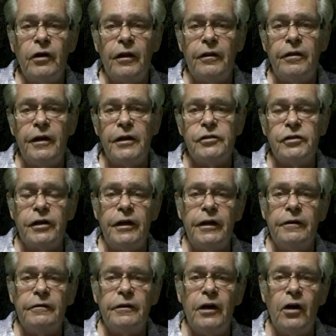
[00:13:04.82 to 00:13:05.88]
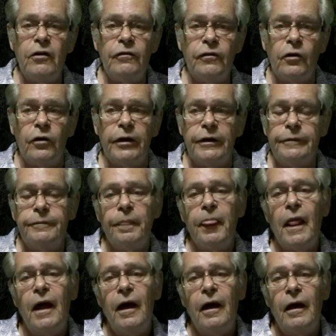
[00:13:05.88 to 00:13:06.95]
got thick skin, go for it.
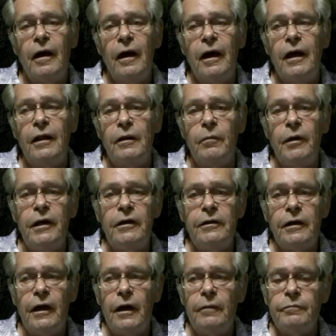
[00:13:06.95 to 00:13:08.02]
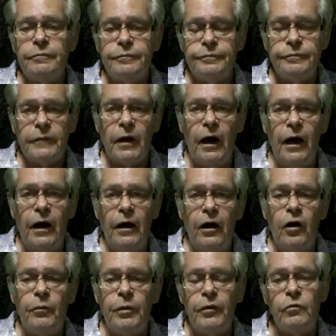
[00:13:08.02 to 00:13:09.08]
In the meantime, I
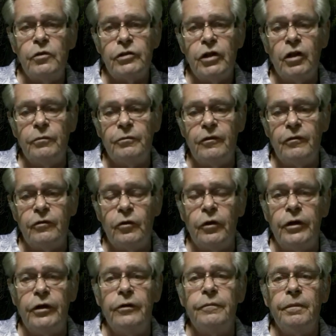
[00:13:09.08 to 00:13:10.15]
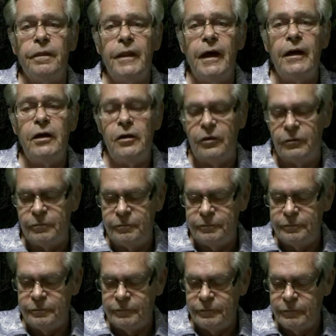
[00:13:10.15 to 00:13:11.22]
hope it was helpful for you. Thank you.
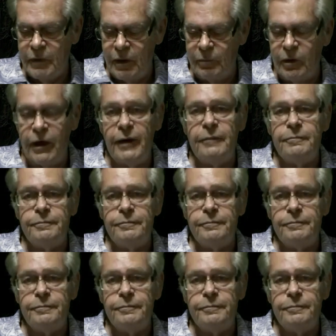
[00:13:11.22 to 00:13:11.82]
Bye-bye.